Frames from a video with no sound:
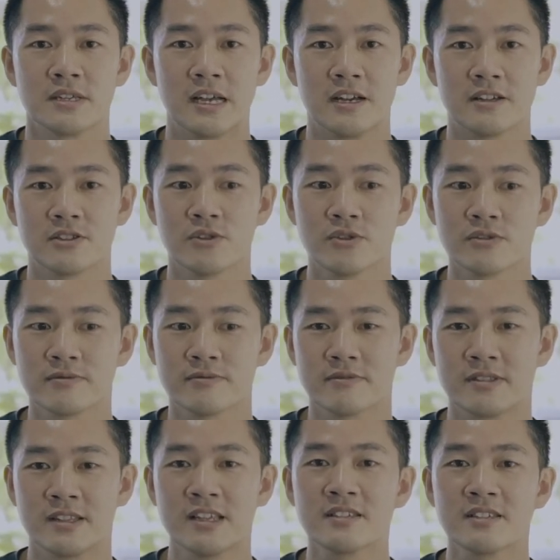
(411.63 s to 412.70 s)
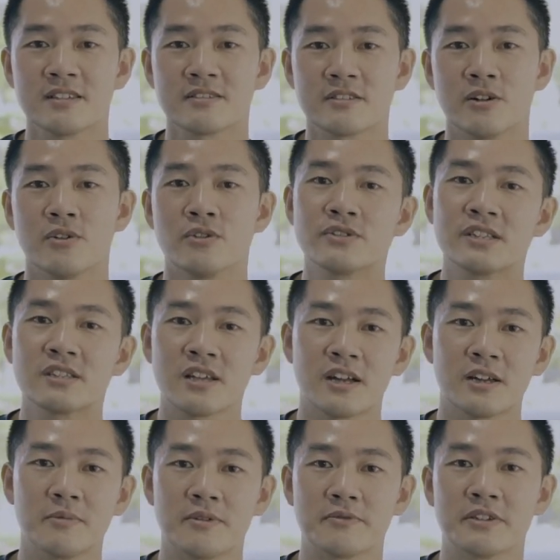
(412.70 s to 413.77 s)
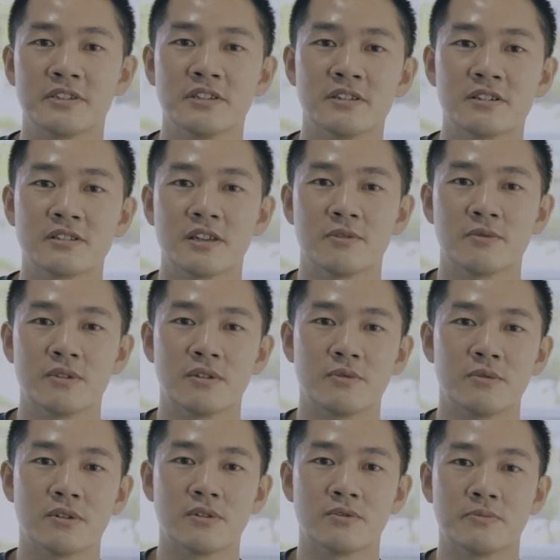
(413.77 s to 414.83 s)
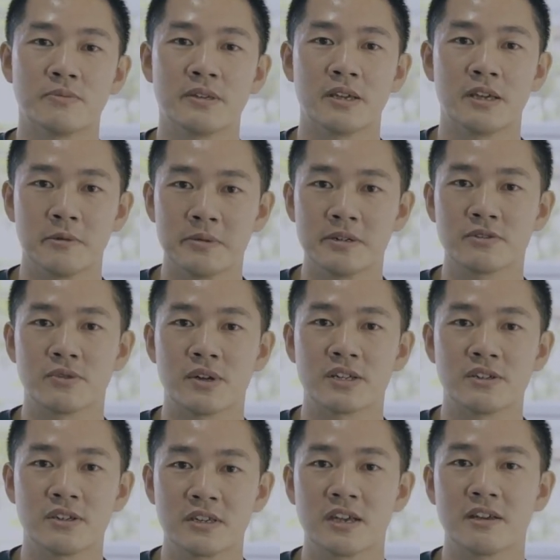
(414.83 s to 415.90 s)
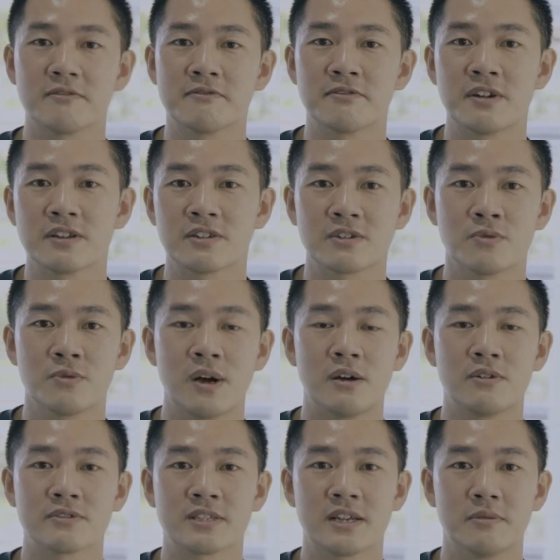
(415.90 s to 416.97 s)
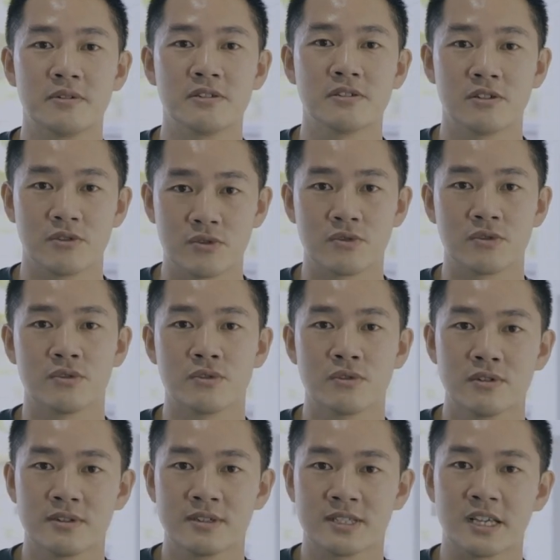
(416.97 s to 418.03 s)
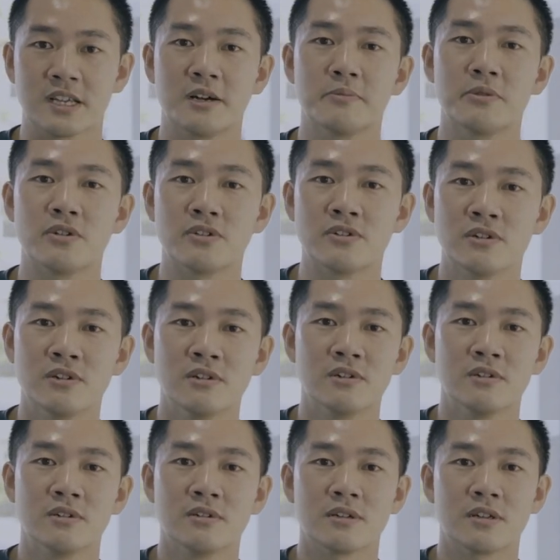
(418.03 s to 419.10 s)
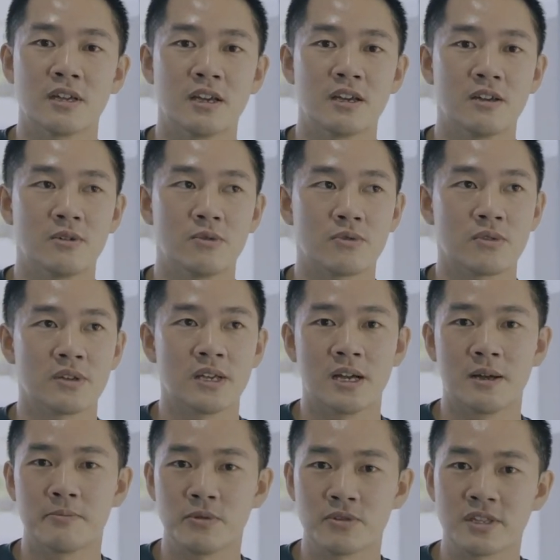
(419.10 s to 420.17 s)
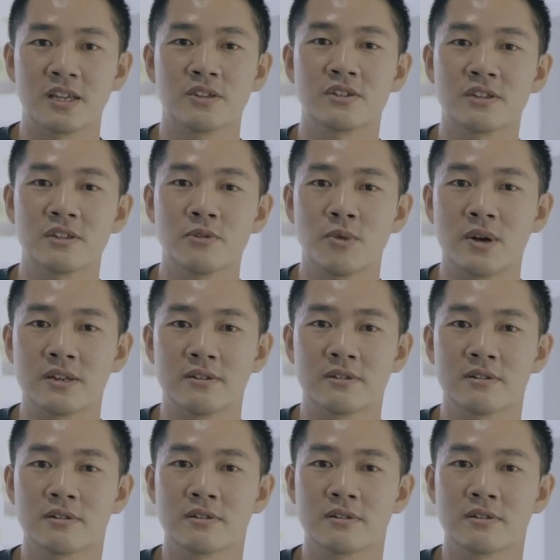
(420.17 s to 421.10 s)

Yeah, so this is the only time of the year that we will be able to actually get fresh wild salmon into Singapore. And we are potentially one